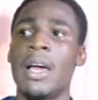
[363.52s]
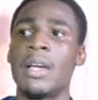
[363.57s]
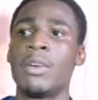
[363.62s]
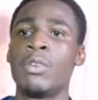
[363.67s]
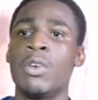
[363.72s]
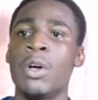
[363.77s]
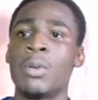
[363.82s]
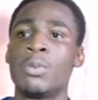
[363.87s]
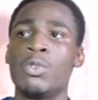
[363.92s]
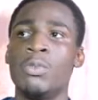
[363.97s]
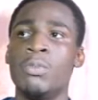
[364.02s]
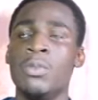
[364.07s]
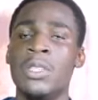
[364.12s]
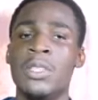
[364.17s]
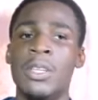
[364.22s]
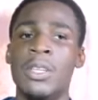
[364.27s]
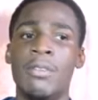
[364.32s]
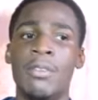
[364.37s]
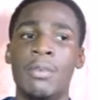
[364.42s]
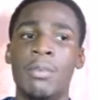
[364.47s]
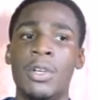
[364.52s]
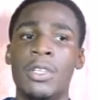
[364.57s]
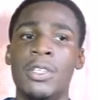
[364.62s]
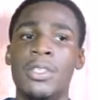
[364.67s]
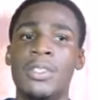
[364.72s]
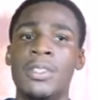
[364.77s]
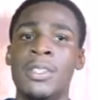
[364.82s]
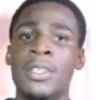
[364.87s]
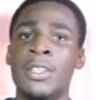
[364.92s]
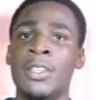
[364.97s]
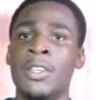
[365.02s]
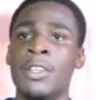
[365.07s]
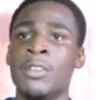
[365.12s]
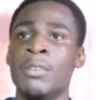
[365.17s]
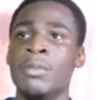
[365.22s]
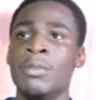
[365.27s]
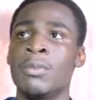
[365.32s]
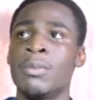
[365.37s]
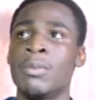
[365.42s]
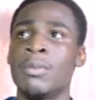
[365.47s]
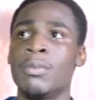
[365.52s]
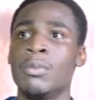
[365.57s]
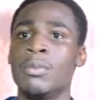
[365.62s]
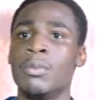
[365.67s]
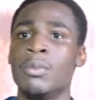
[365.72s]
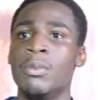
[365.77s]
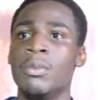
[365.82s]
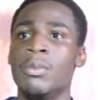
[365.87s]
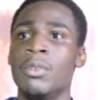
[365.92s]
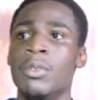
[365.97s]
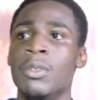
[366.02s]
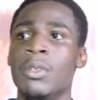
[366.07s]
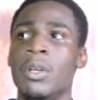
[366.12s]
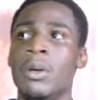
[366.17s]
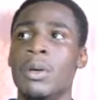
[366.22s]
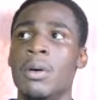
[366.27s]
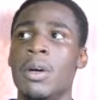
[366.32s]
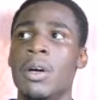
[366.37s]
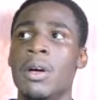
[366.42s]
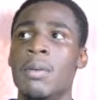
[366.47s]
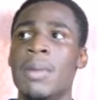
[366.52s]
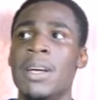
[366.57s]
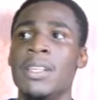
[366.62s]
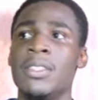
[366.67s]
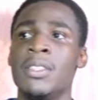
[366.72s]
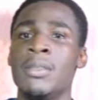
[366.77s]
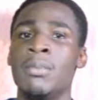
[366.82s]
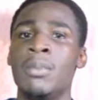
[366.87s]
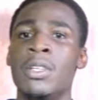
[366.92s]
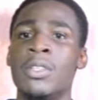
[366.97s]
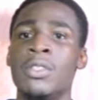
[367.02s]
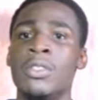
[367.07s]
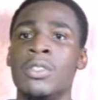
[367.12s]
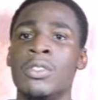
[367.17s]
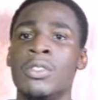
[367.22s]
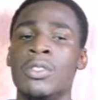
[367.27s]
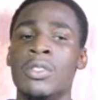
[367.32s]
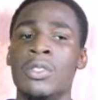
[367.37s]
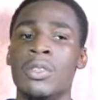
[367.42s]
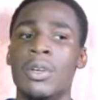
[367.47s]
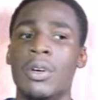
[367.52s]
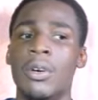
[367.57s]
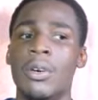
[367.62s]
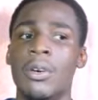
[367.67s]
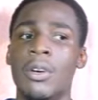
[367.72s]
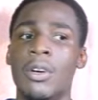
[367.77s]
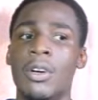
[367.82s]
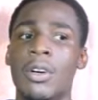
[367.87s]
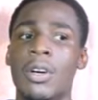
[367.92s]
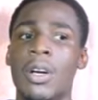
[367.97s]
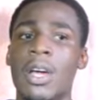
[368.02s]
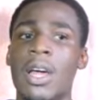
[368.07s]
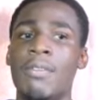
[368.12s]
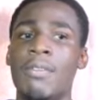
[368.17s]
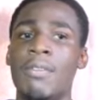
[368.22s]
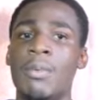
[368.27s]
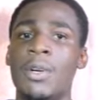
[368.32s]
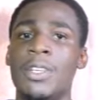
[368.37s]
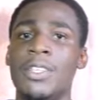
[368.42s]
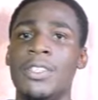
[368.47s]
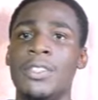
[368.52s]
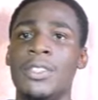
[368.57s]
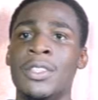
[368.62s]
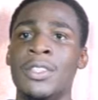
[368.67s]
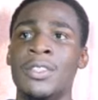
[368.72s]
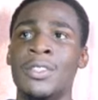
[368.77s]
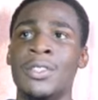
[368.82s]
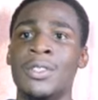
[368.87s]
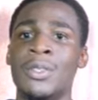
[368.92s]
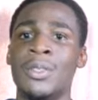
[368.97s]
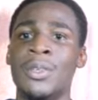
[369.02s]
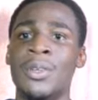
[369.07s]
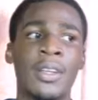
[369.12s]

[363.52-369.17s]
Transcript: I grew up to meet everybody singing, my siblings, everybody sings.